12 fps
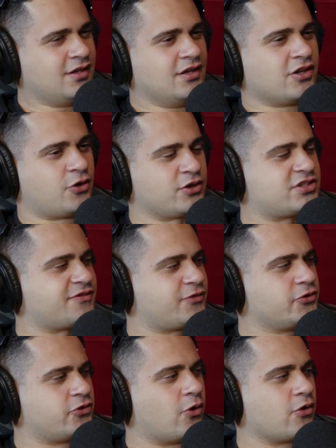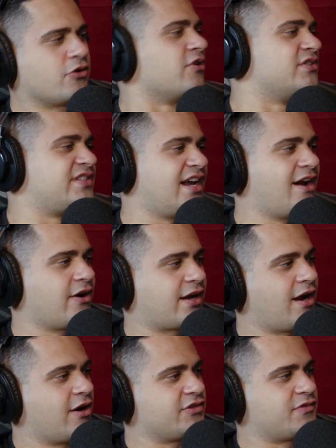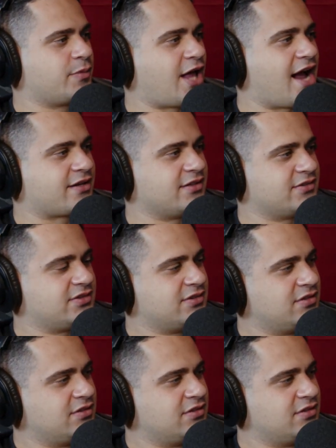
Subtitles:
Christopher Dorner is the Eric Harris for black dudes.